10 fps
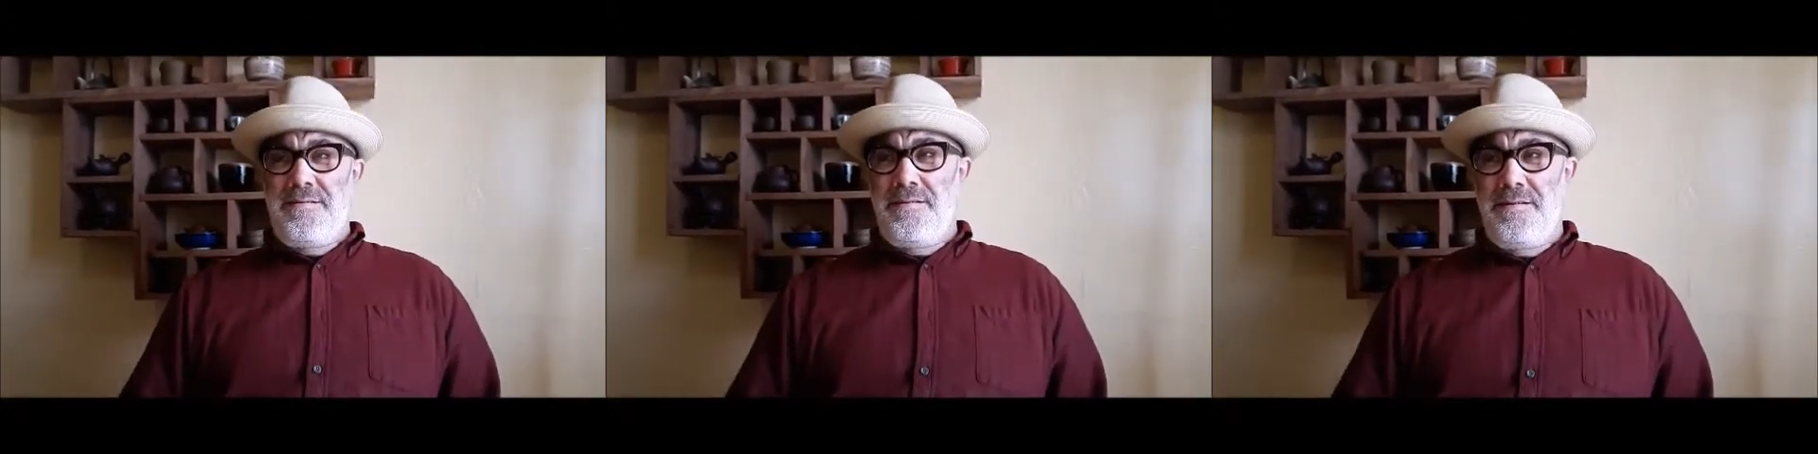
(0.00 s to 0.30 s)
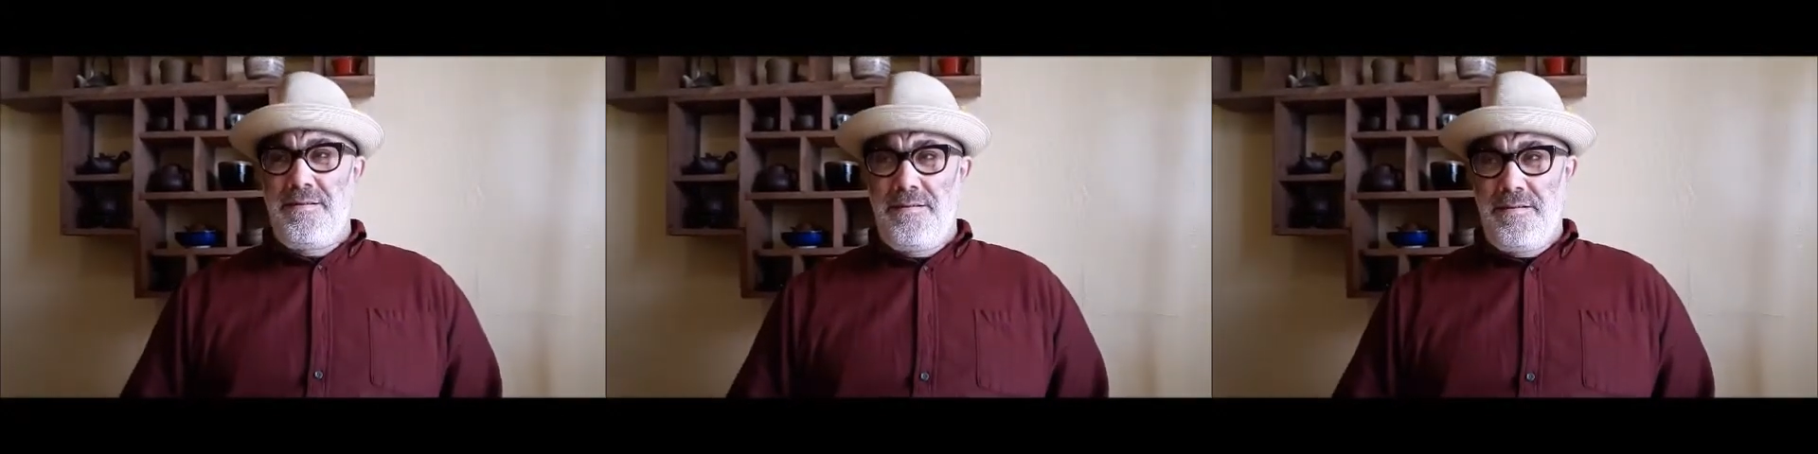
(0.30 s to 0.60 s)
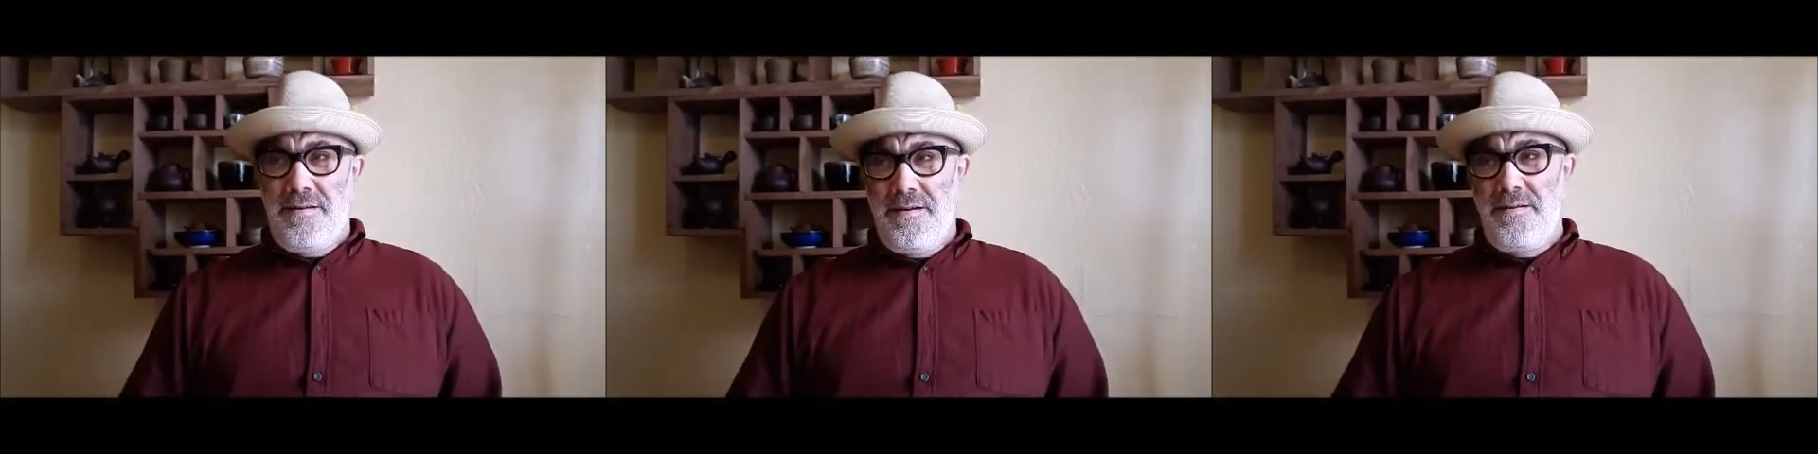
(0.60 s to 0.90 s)
and
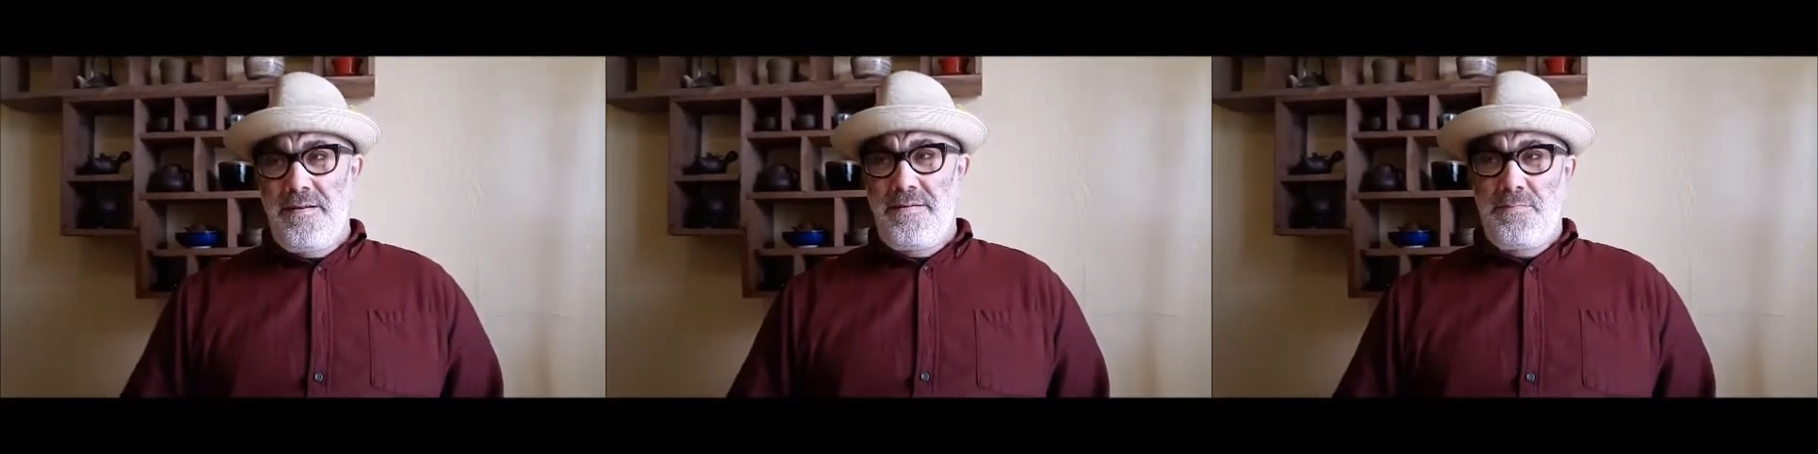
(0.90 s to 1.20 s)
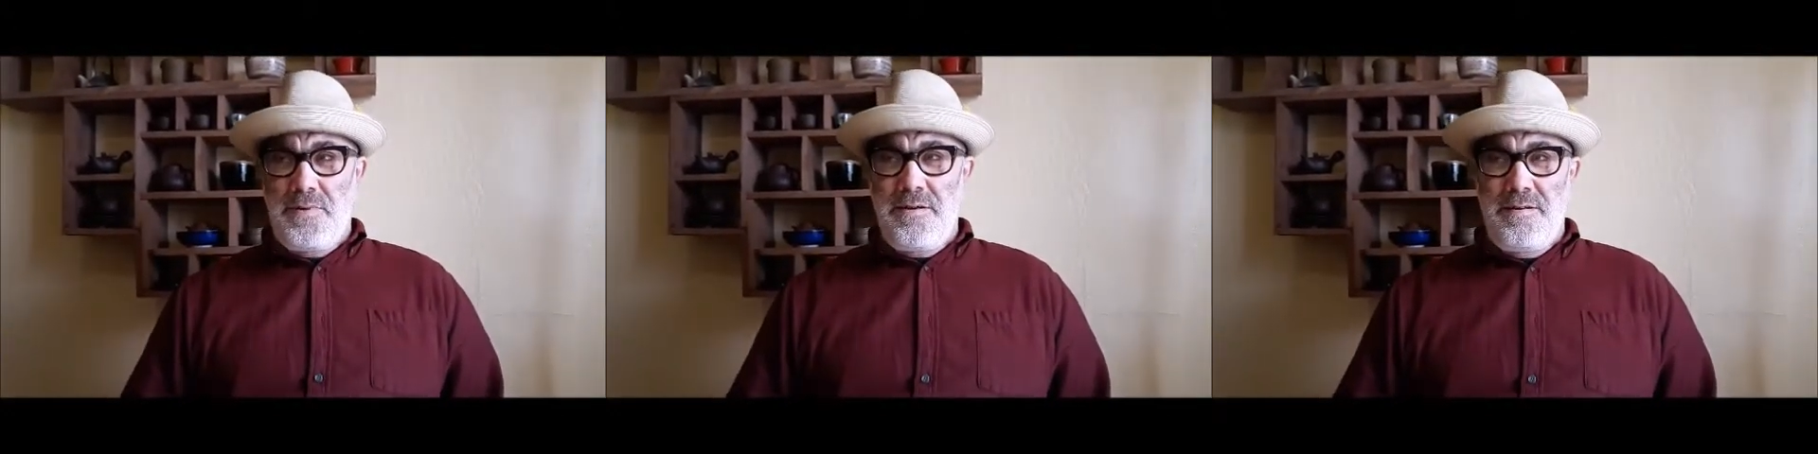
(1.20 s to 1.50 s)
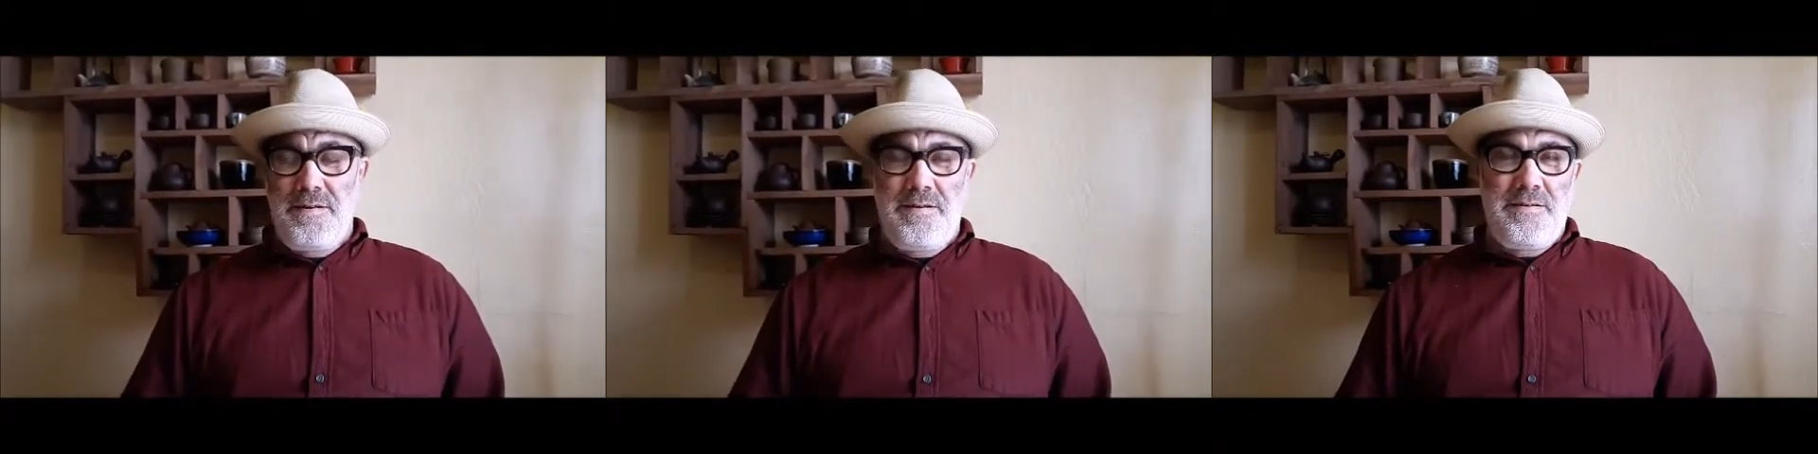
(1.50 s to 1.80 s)
90s, part of
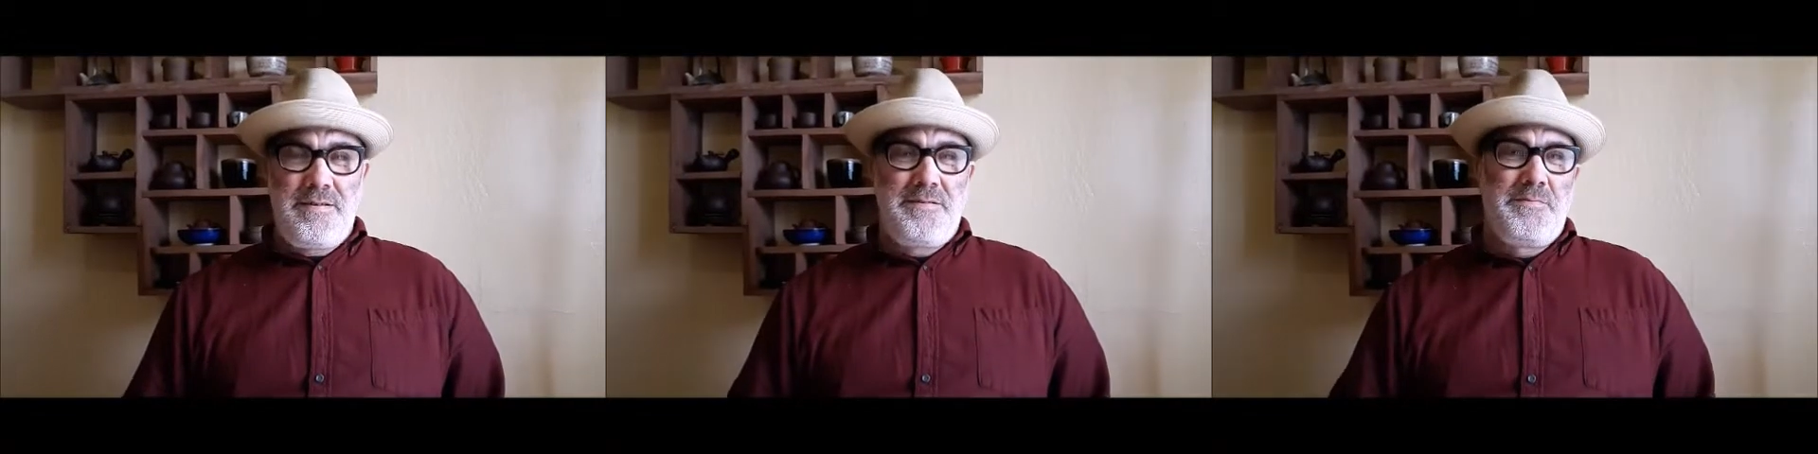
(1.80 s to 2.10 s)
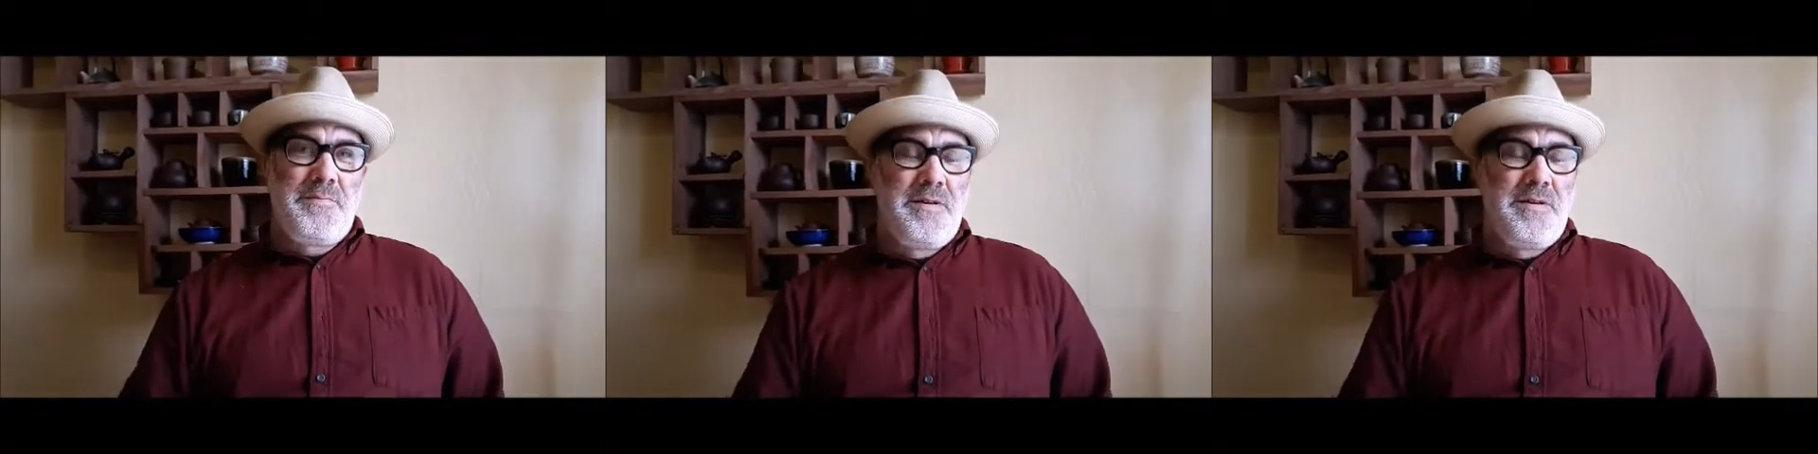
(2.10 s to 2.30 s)
the 90s,